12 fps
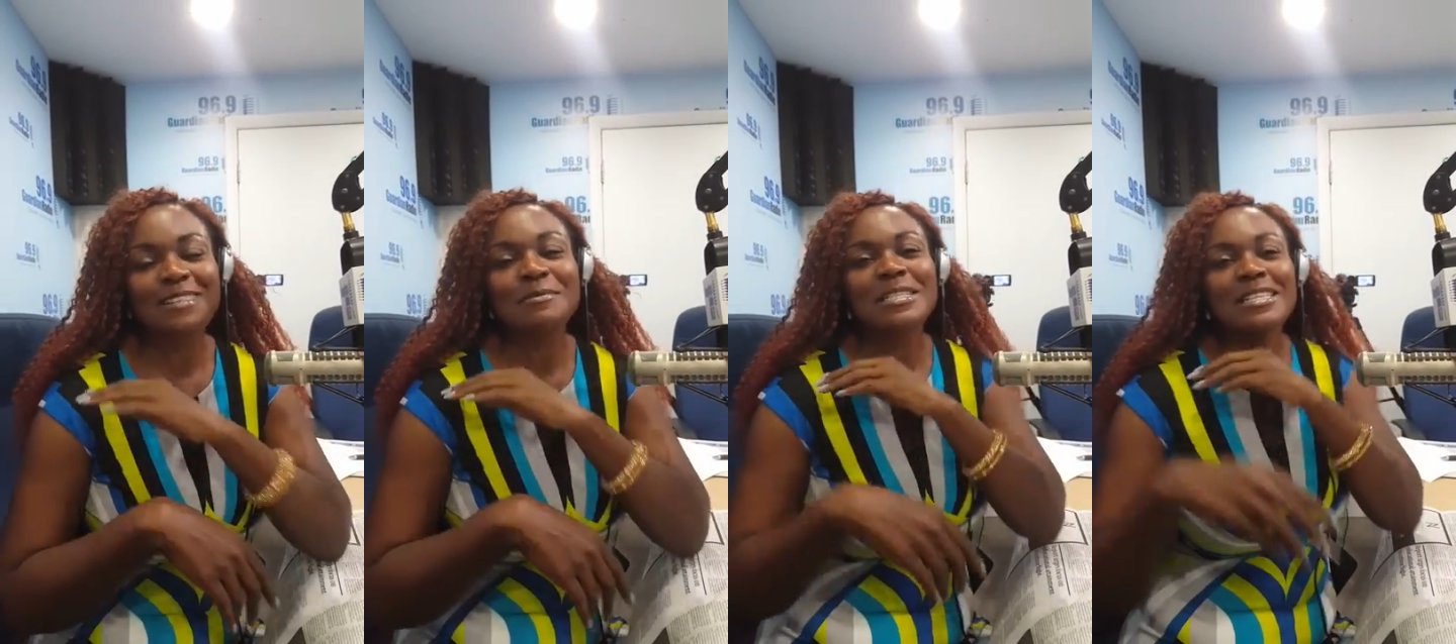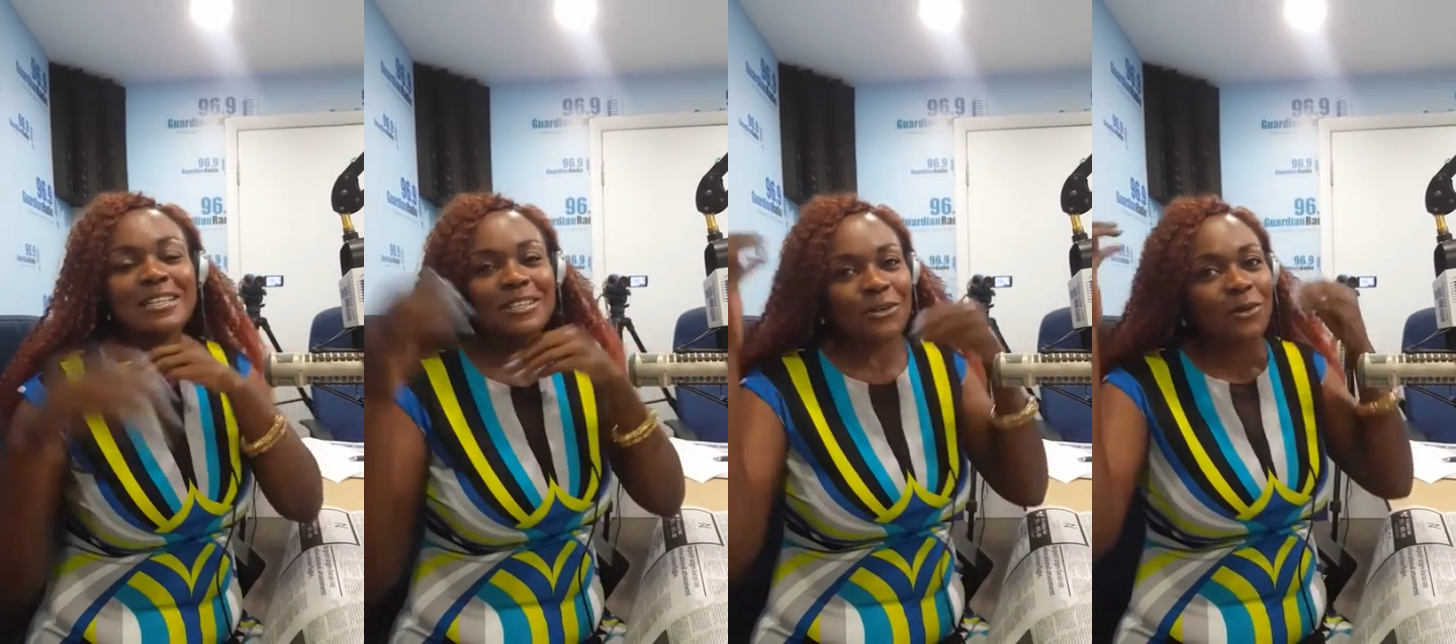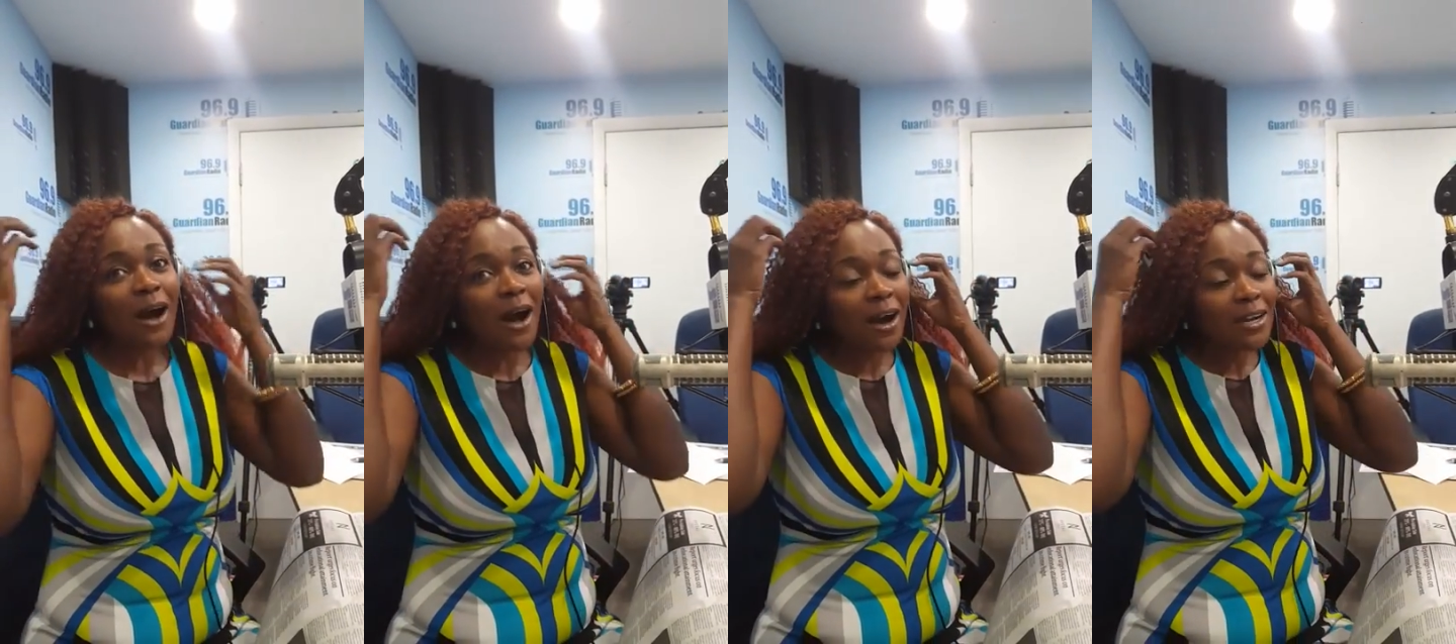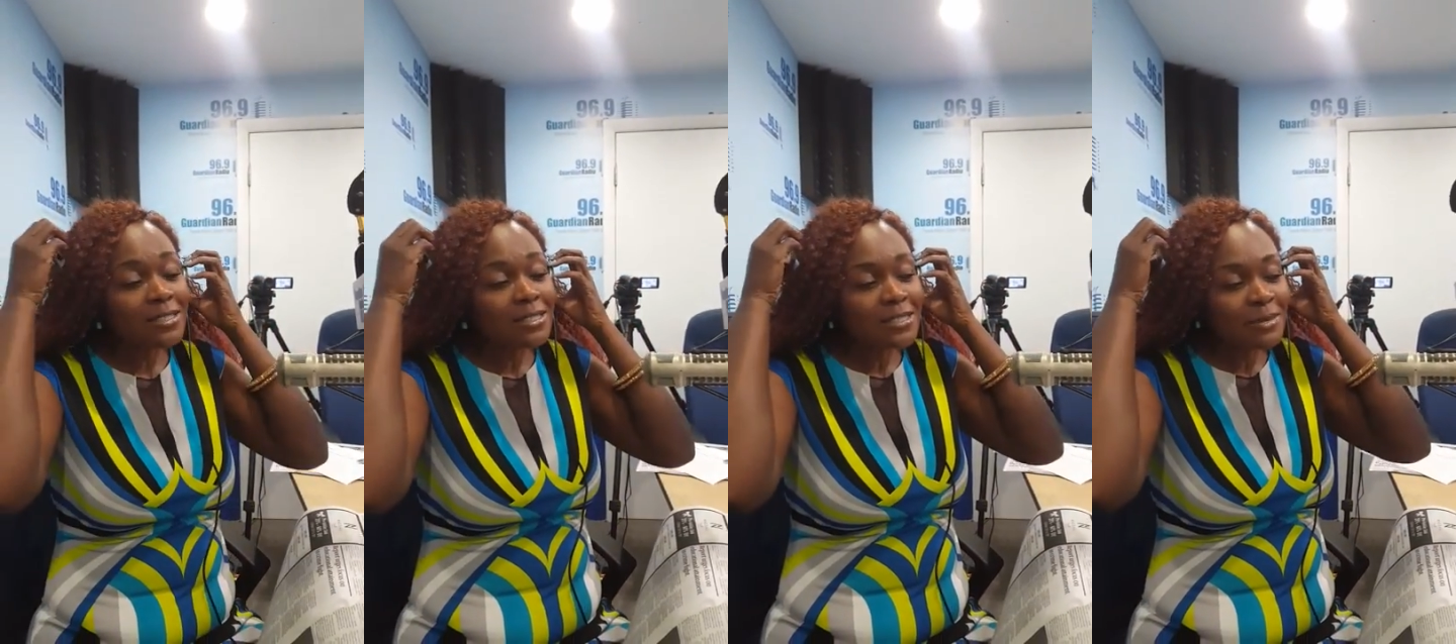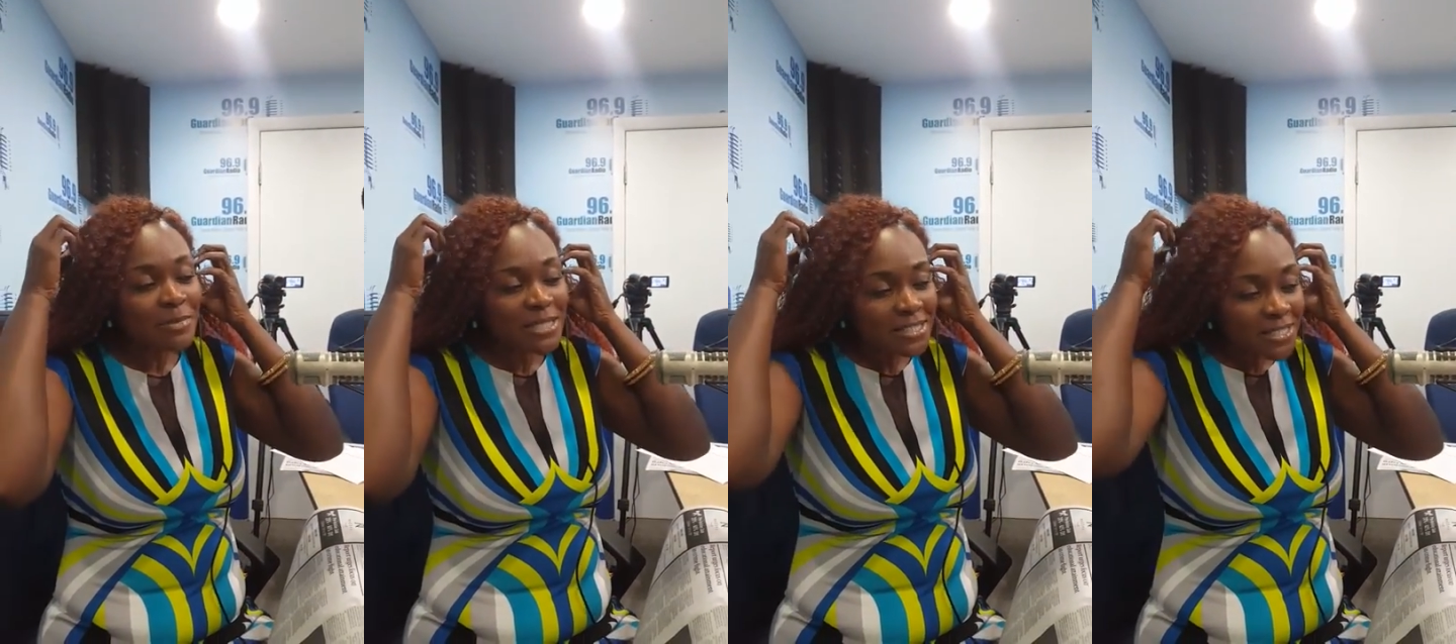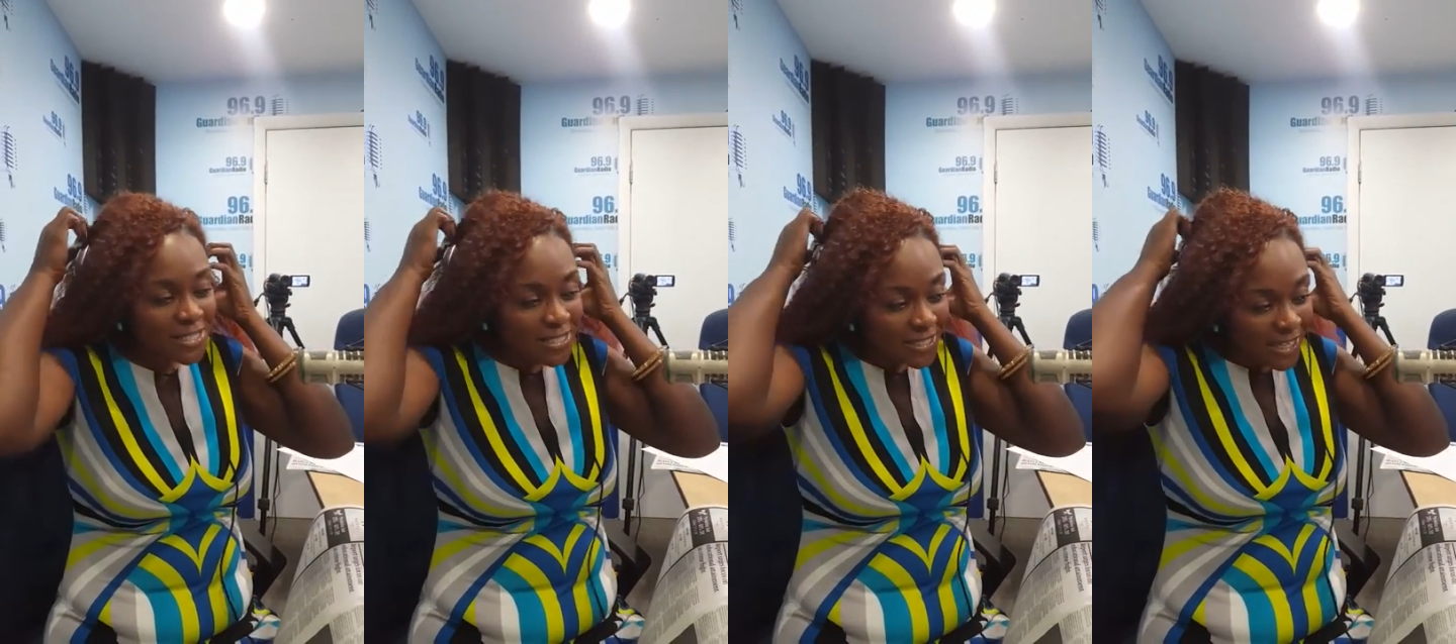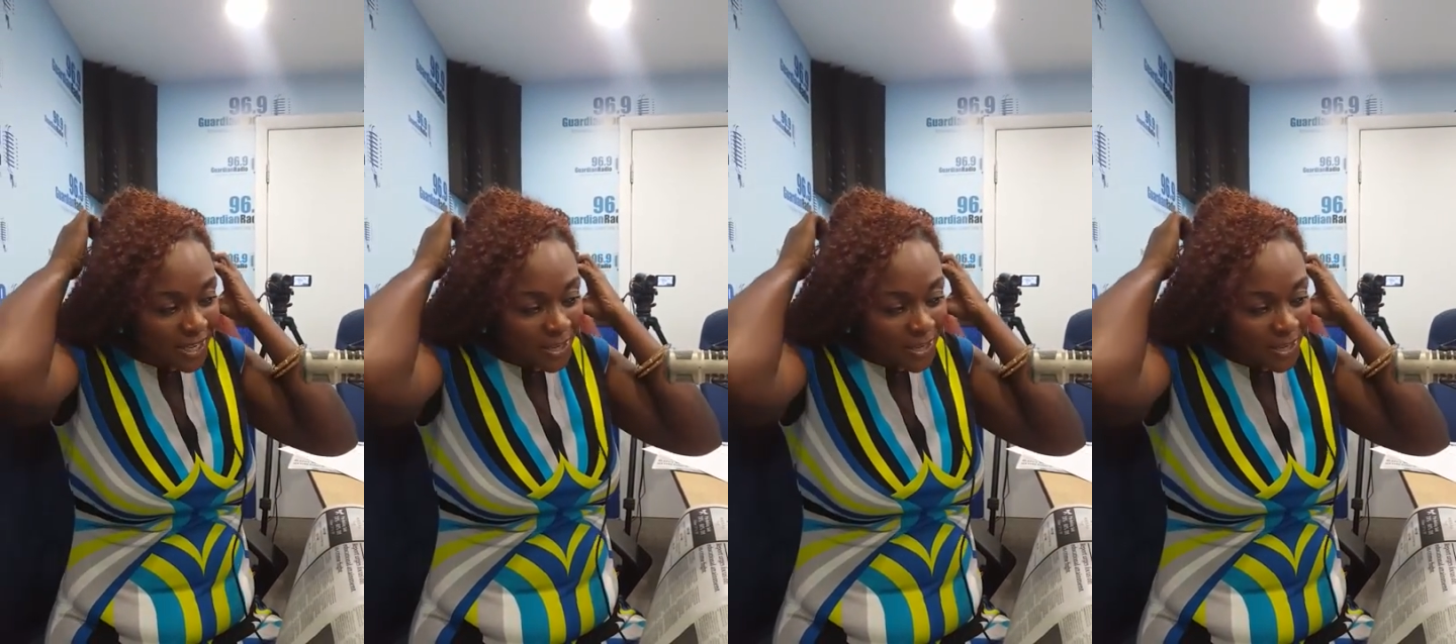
Let me tell you, ours is a business